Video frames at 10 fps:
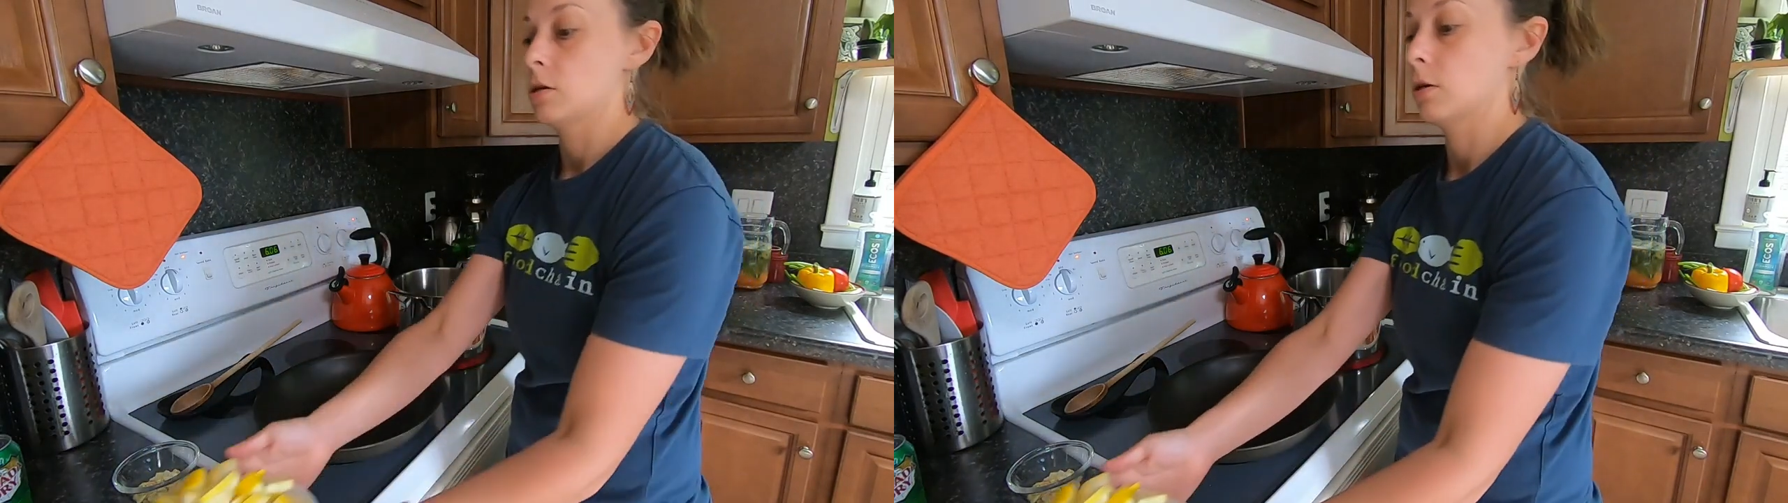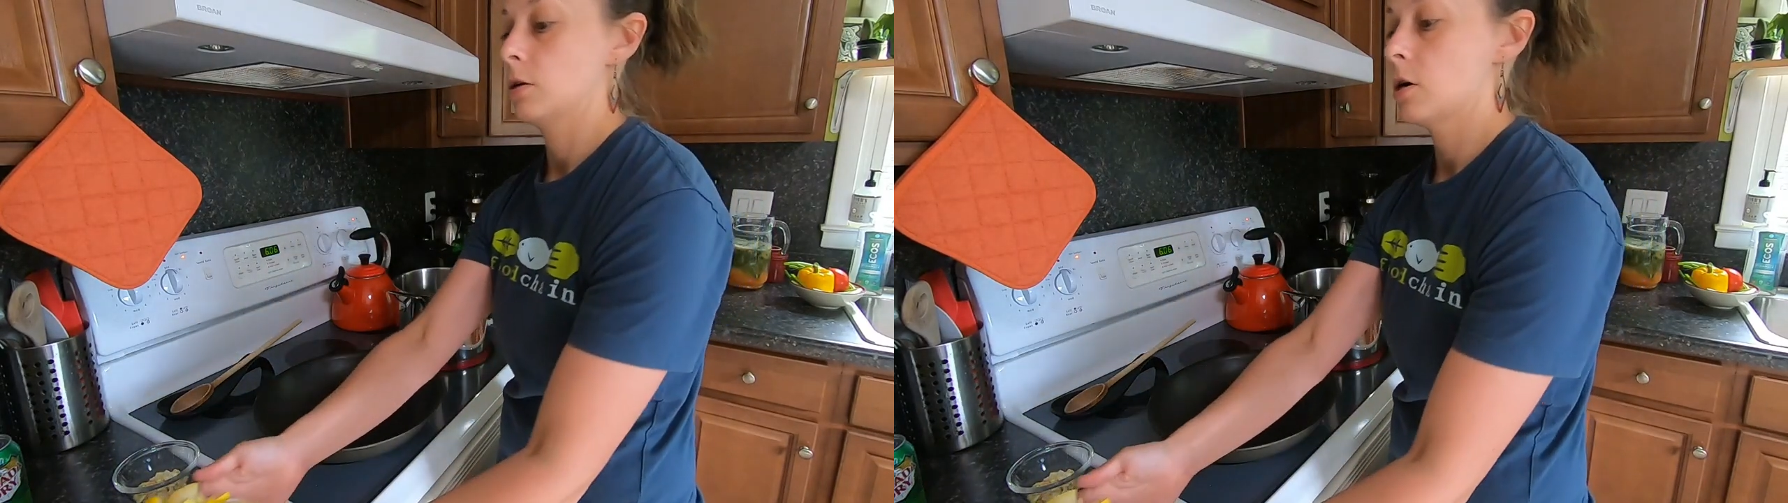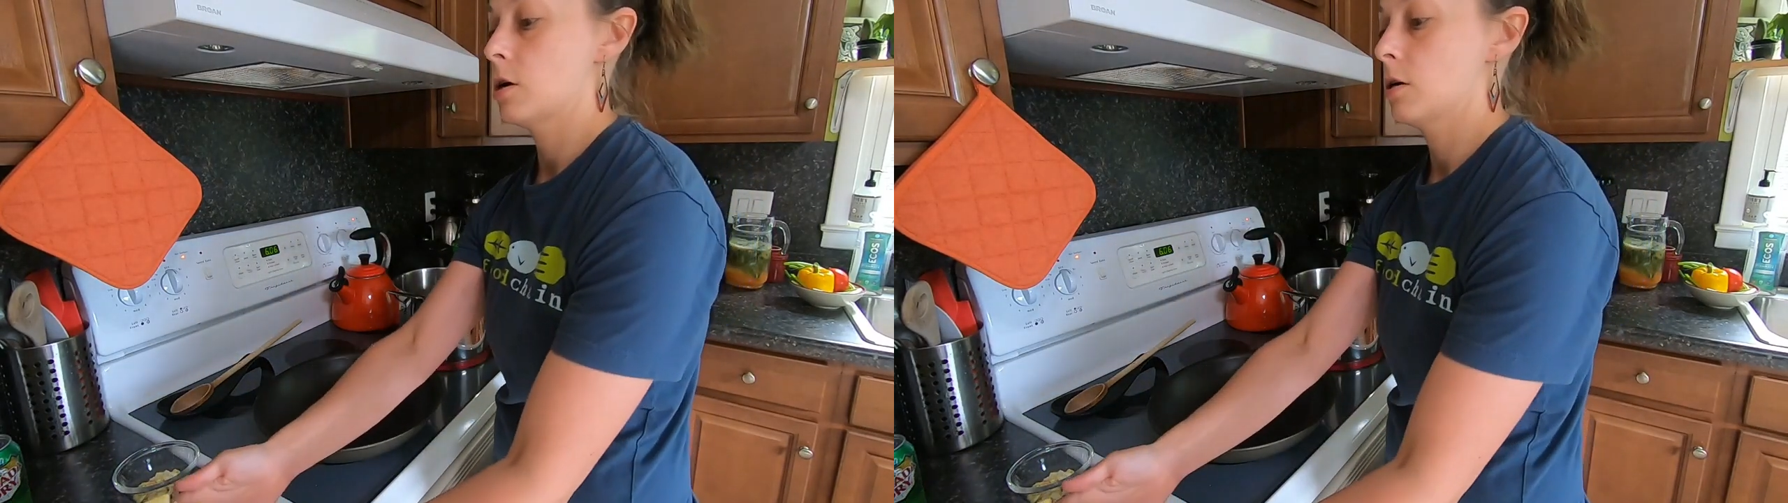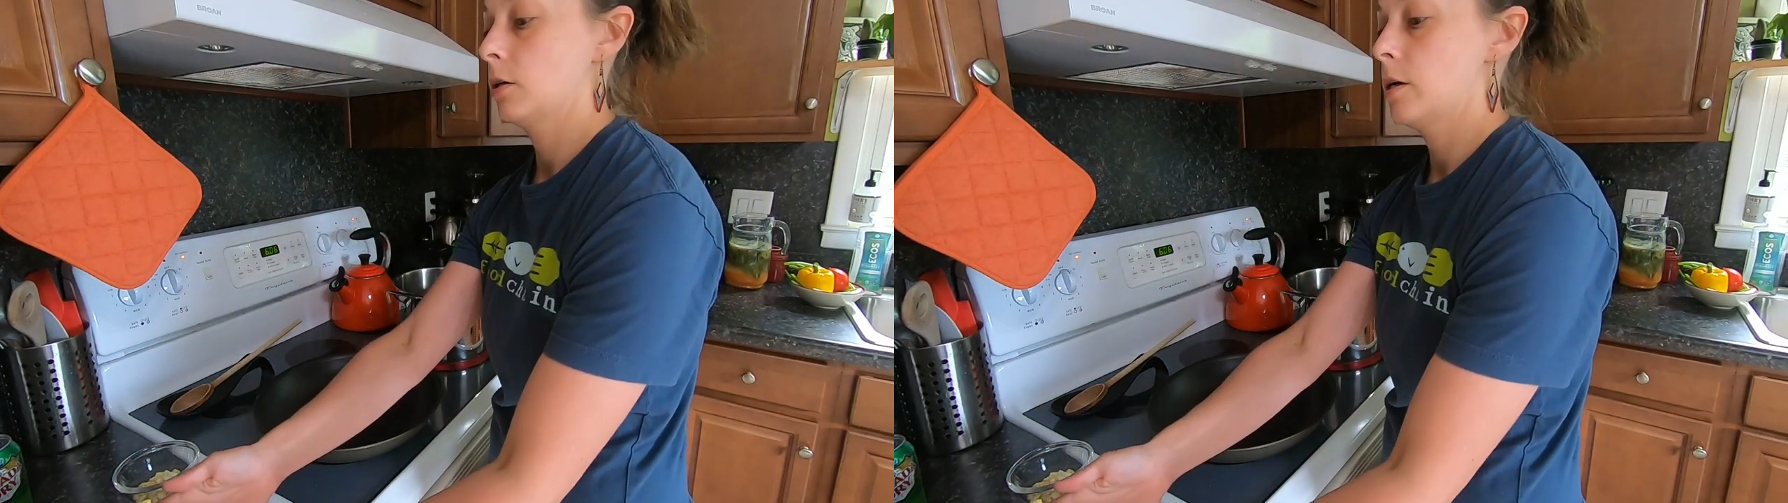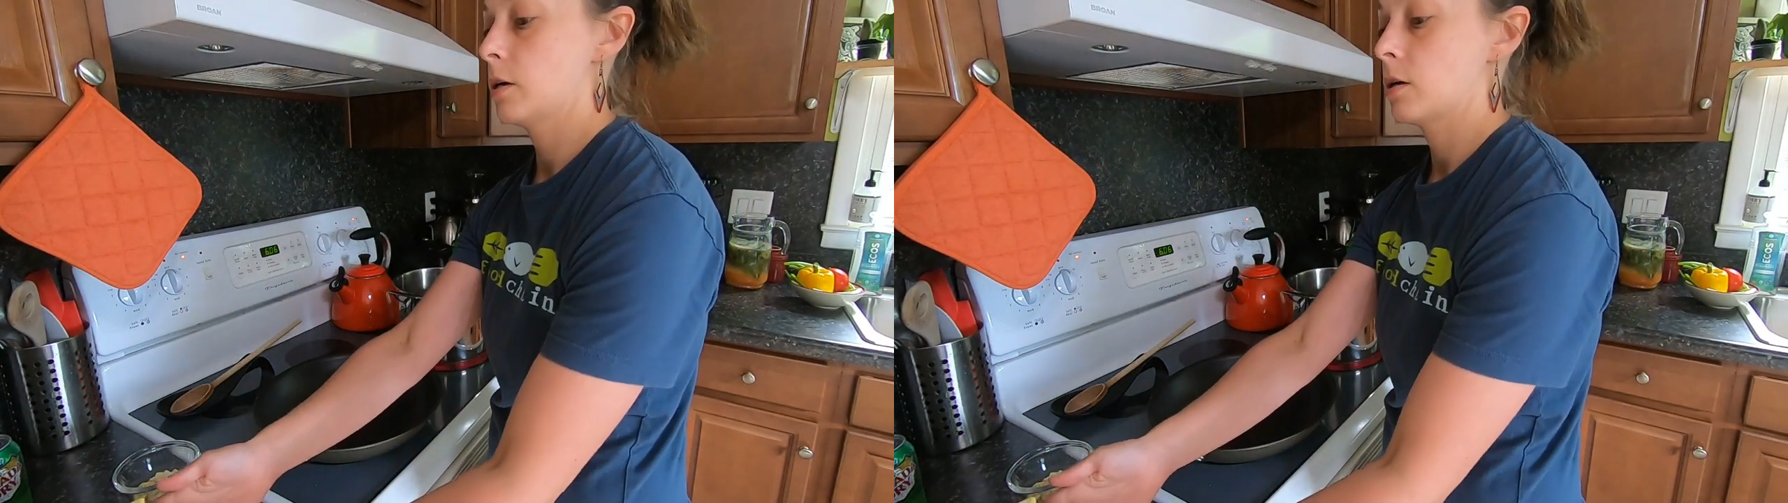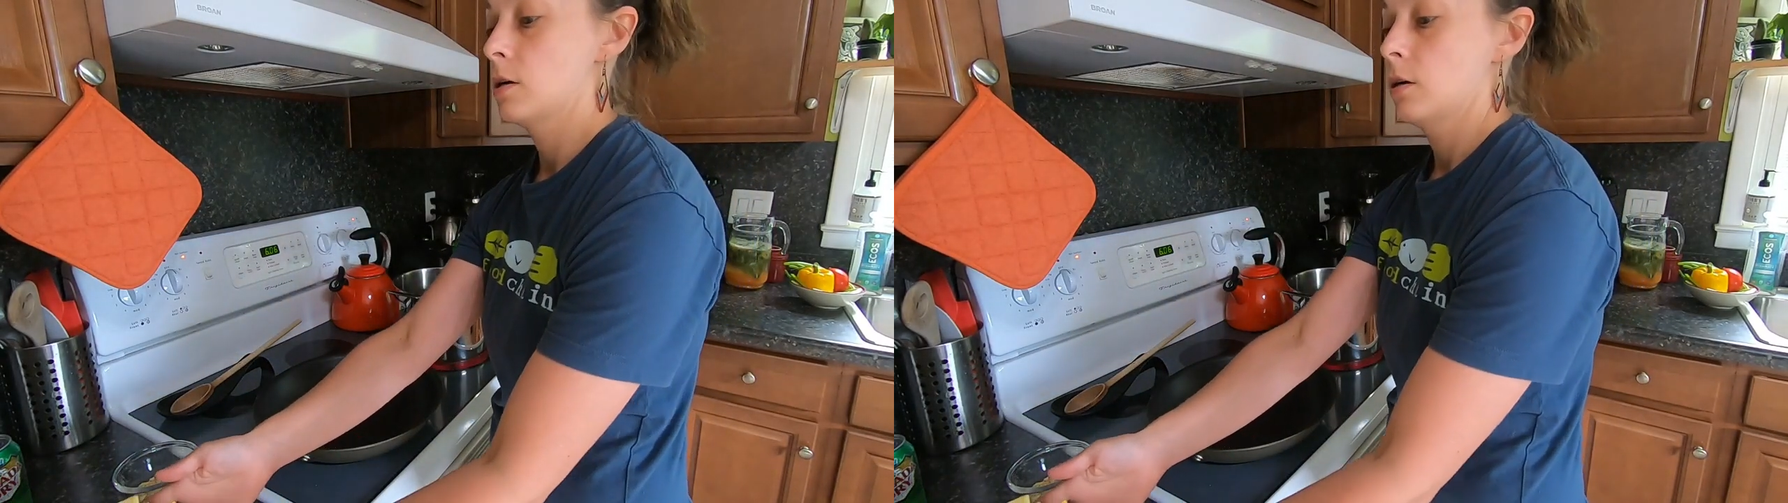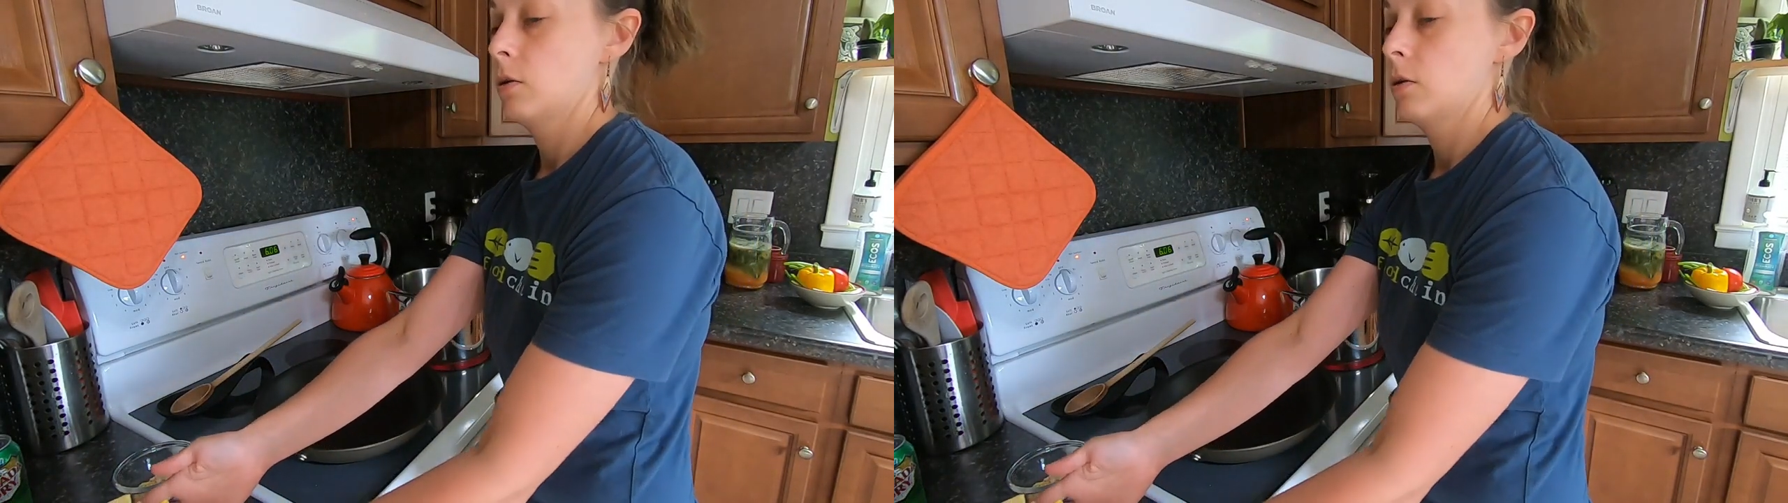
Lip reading: our garlic,